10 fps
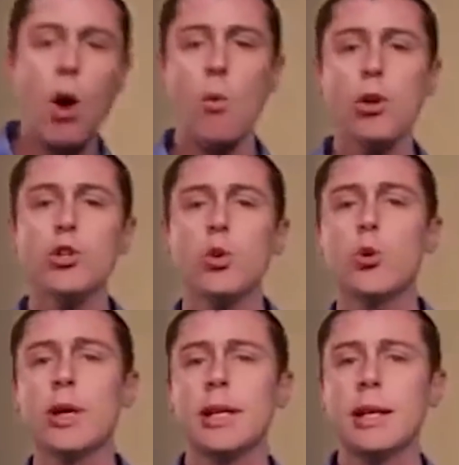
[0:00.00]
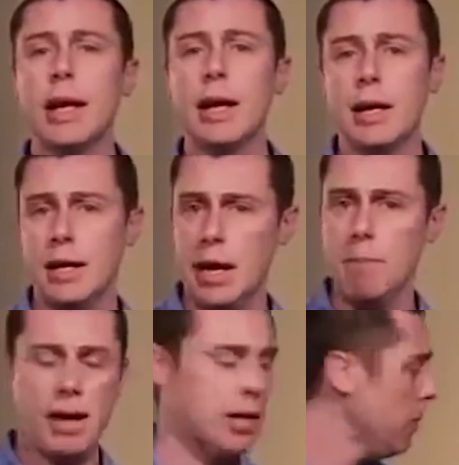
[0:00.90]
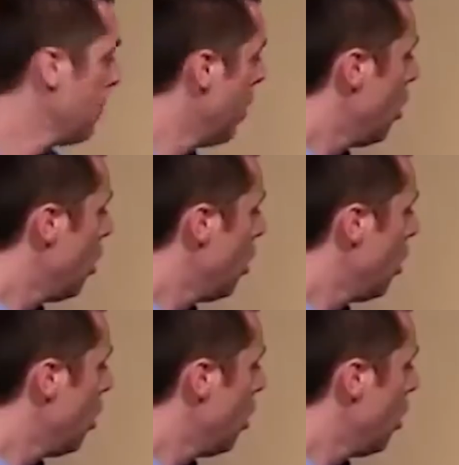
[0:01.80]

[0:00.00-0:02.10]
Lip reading: I want to do a quick little comeback here.